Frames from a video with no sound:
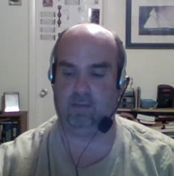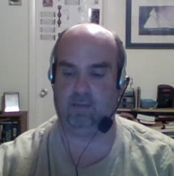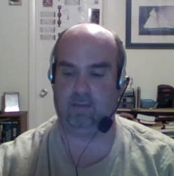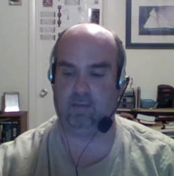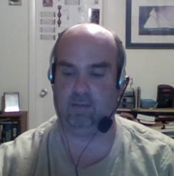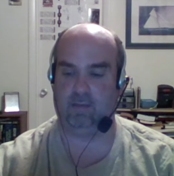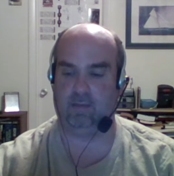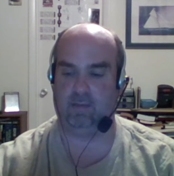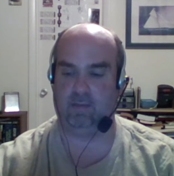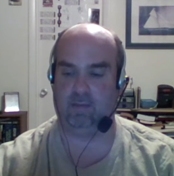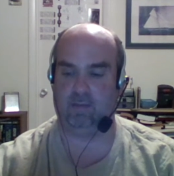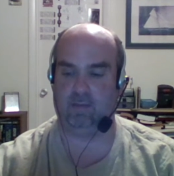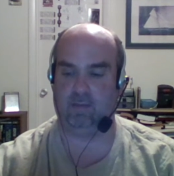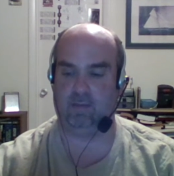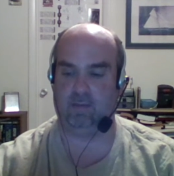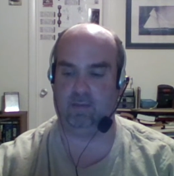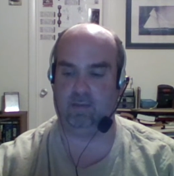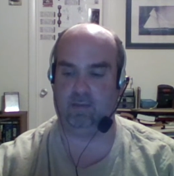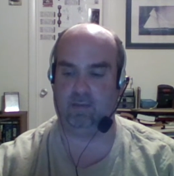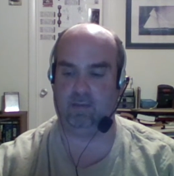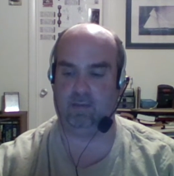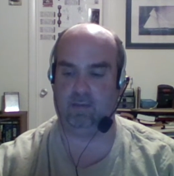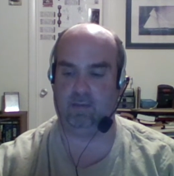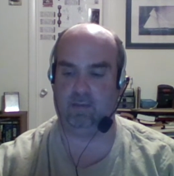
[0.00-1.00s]

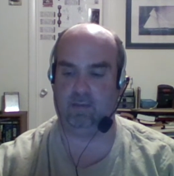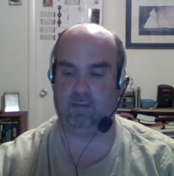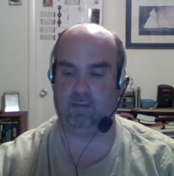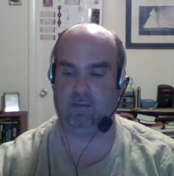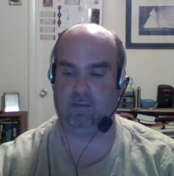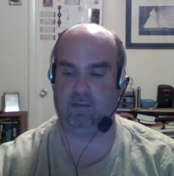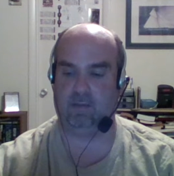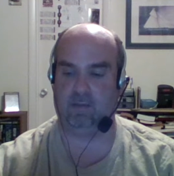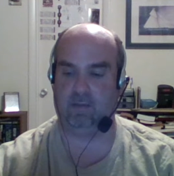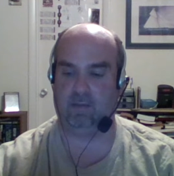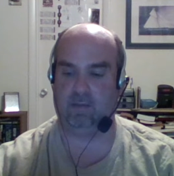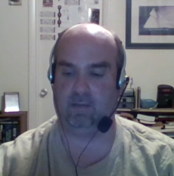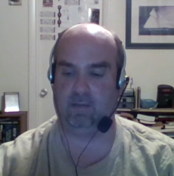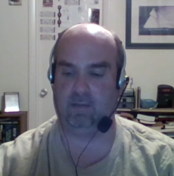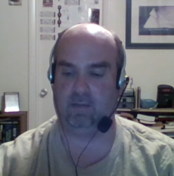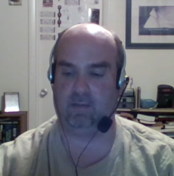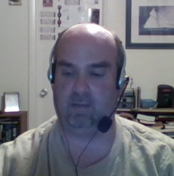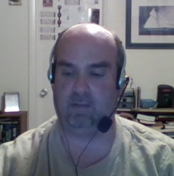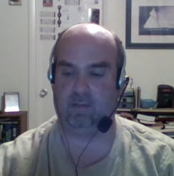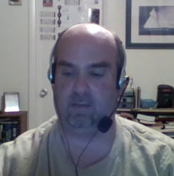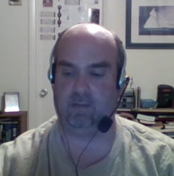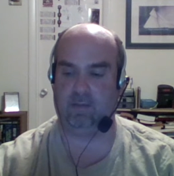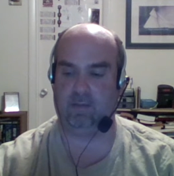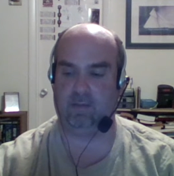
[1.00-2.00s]

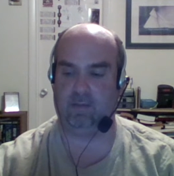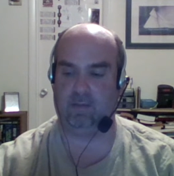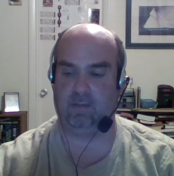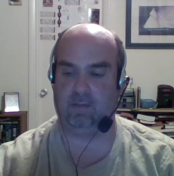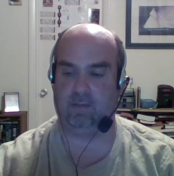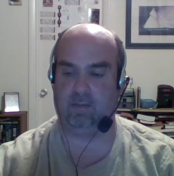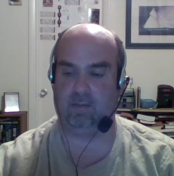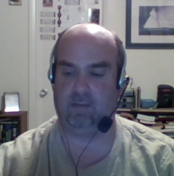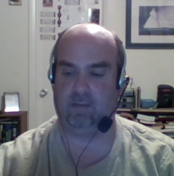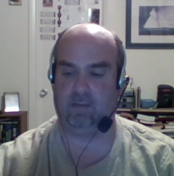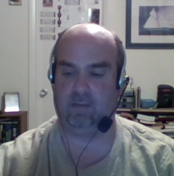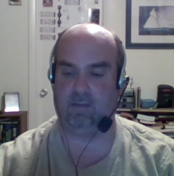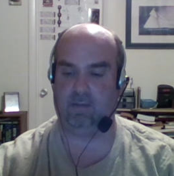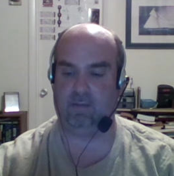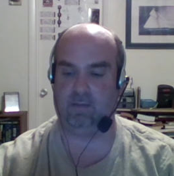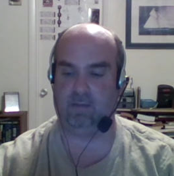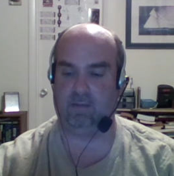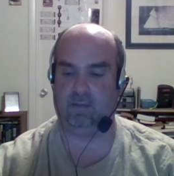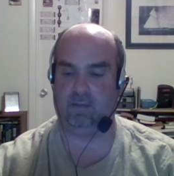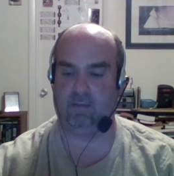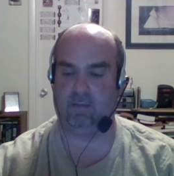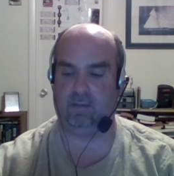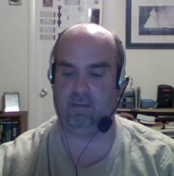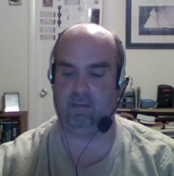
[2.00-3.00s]

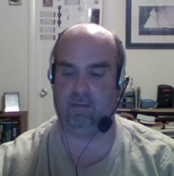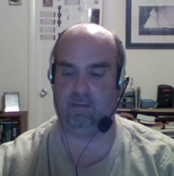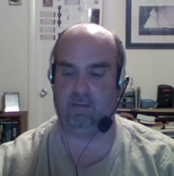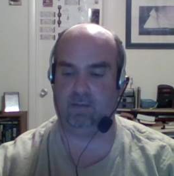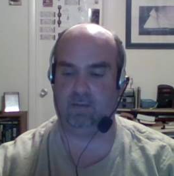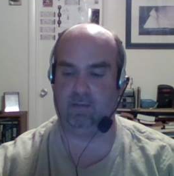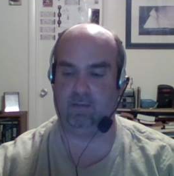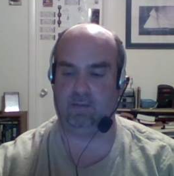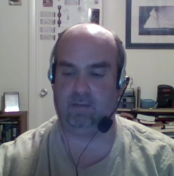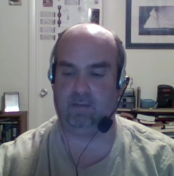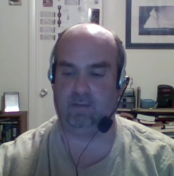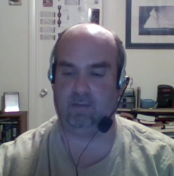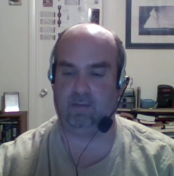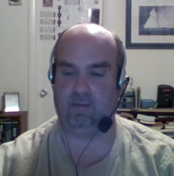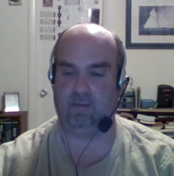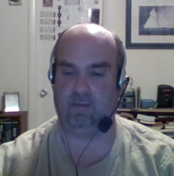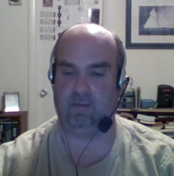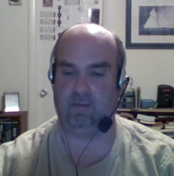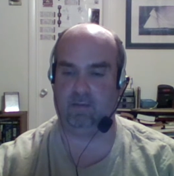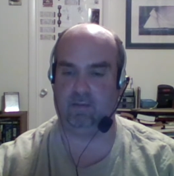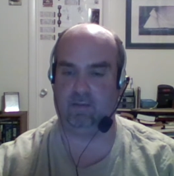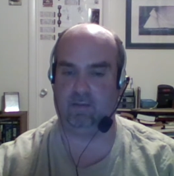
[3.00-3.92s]
(silence)